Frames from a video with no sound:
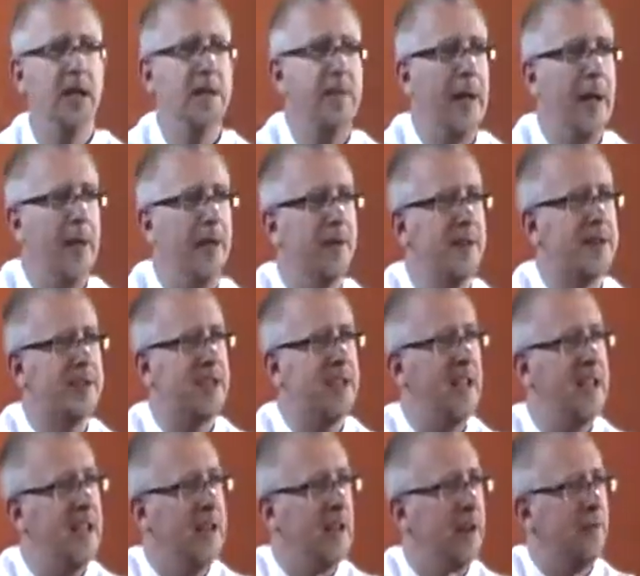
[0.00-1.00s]
To be able to
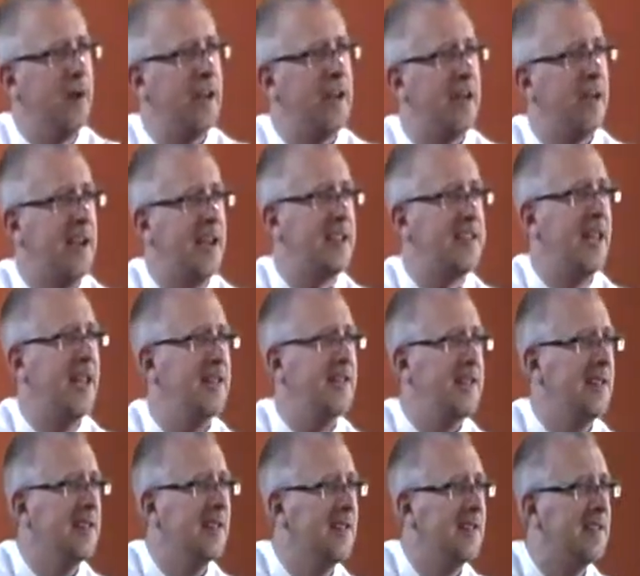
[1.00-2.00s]
see and recognize
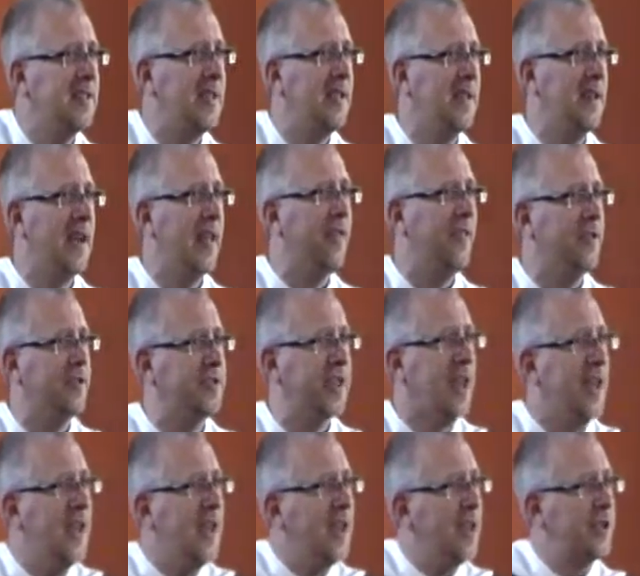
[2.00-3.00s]
that dignity in others
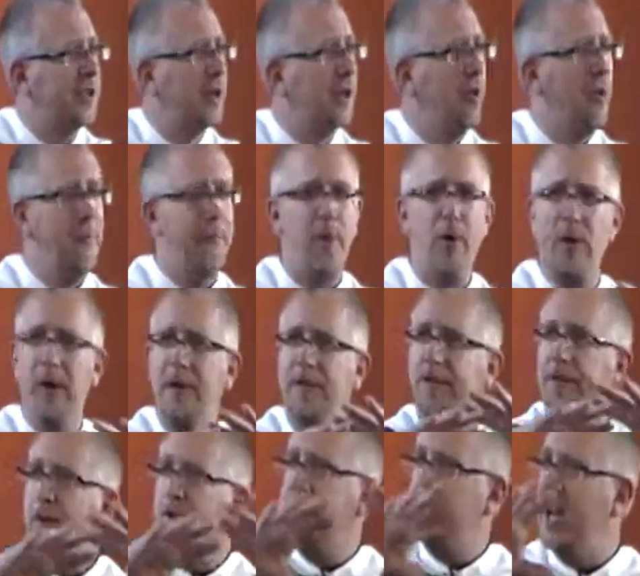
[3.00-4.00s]
is so
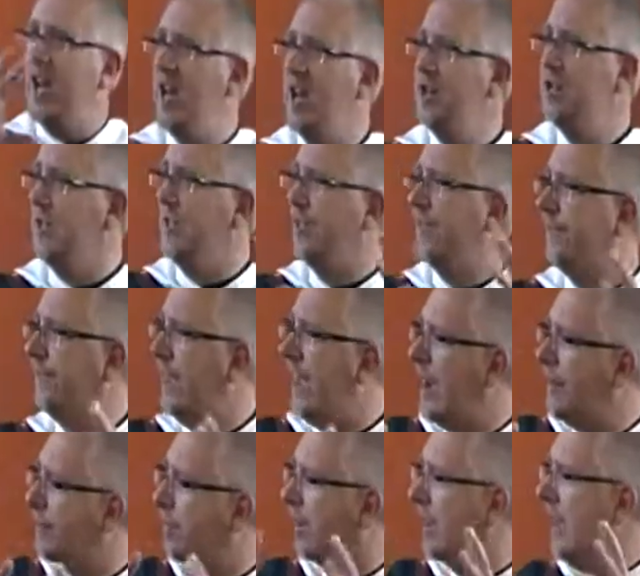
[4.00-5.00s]
important for changing the
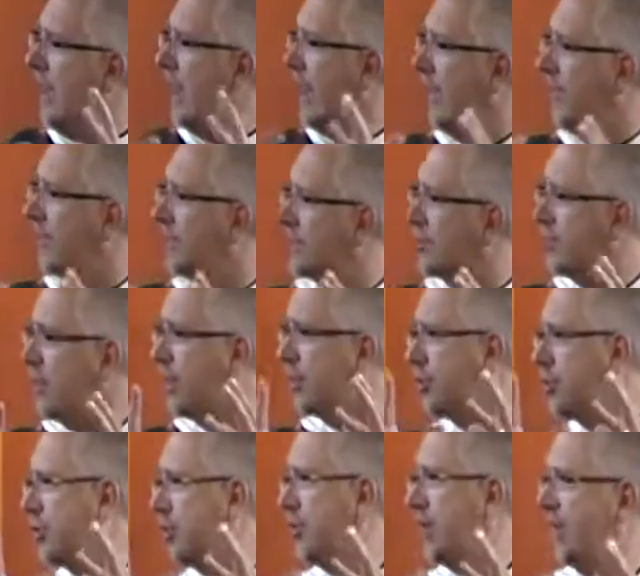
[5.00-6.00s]
fabric and the
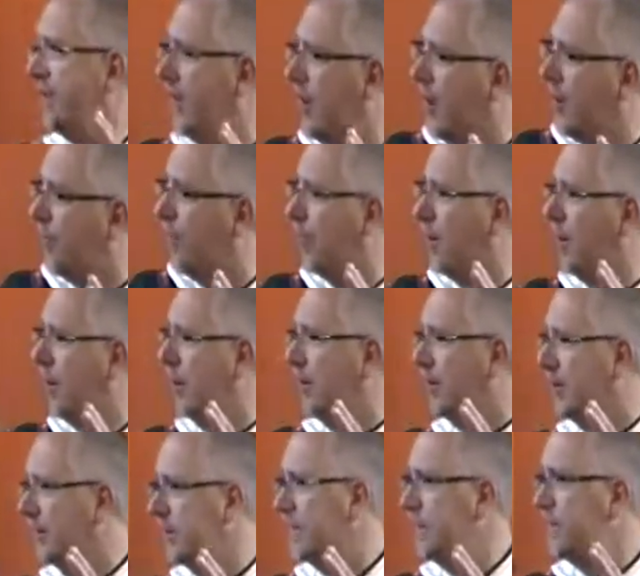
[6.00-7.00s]
structure of our
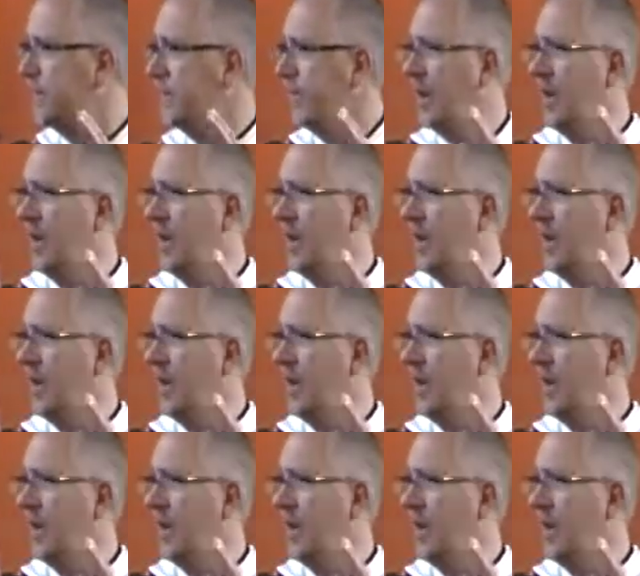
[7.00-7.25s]
world.